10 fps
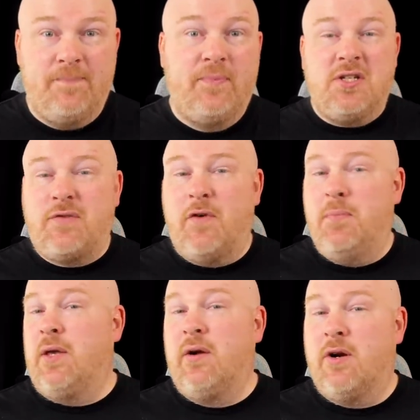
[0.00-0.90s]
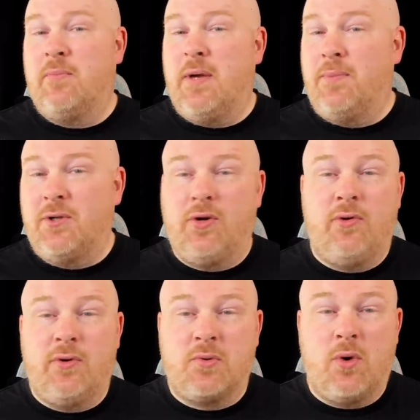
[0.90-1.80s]
He's just familiar to people
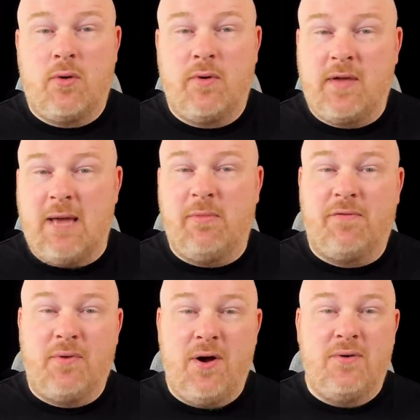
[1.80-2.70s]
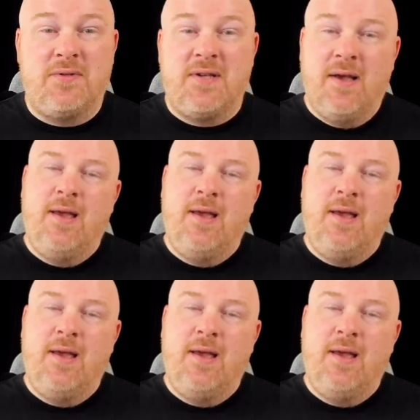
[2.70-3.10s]
due to his work with Game of Thrones,